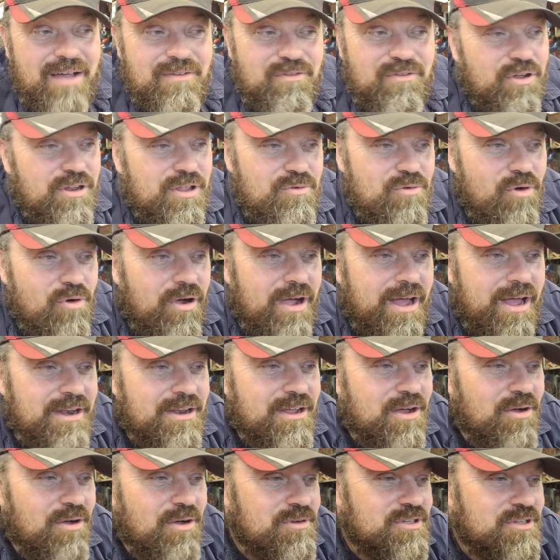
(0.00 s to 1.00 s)
got it wrong, I
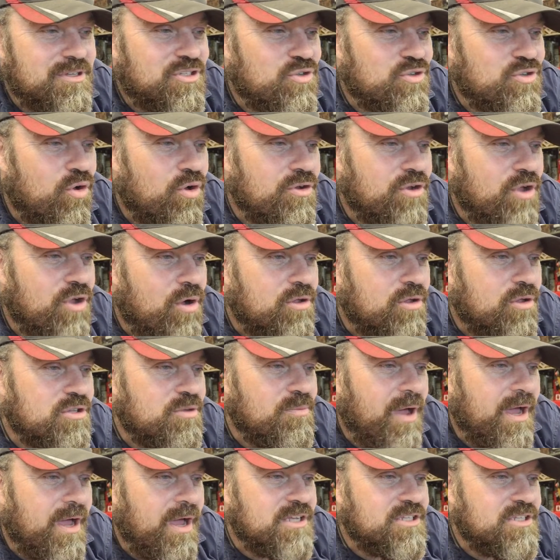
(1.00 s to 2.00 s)
know. Restored older
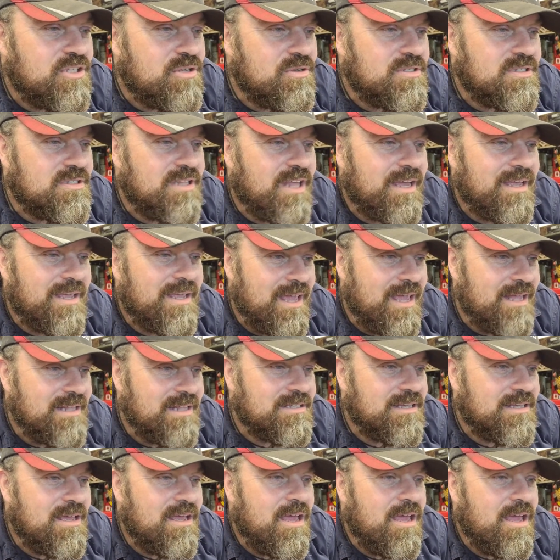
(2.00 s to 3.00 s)
bikes using that kit.
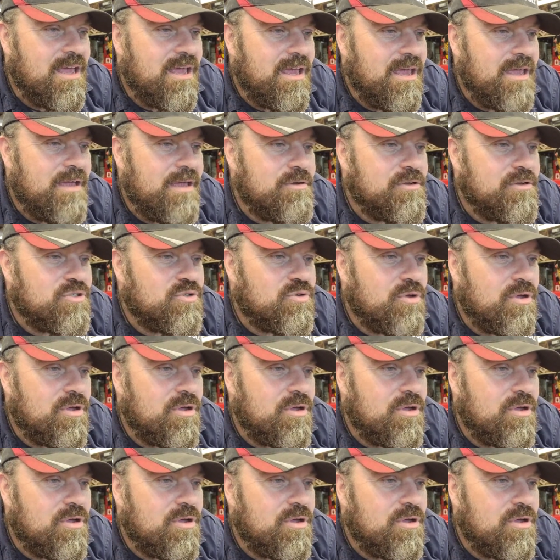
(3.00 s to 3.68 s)
He was